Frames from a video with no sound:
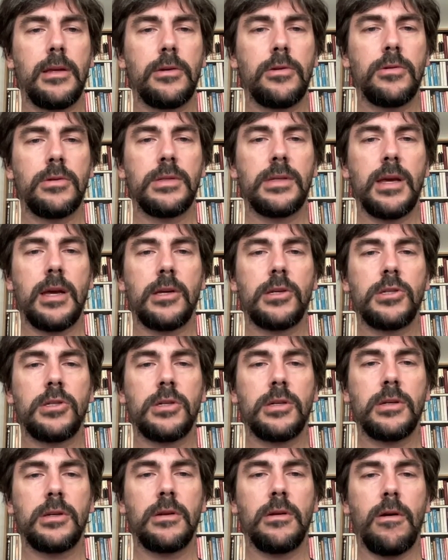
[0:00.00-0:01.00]

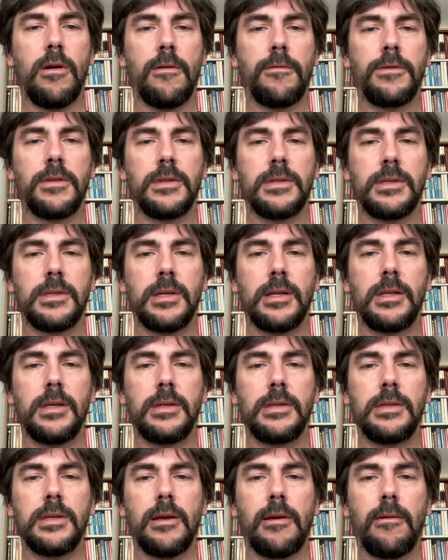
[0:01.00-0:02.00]
intersection of the
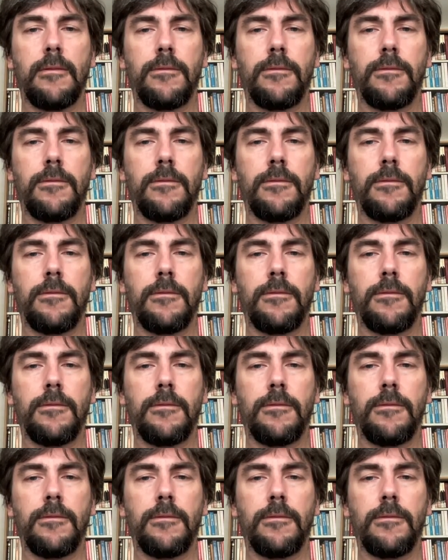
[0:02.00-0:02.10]
stylistic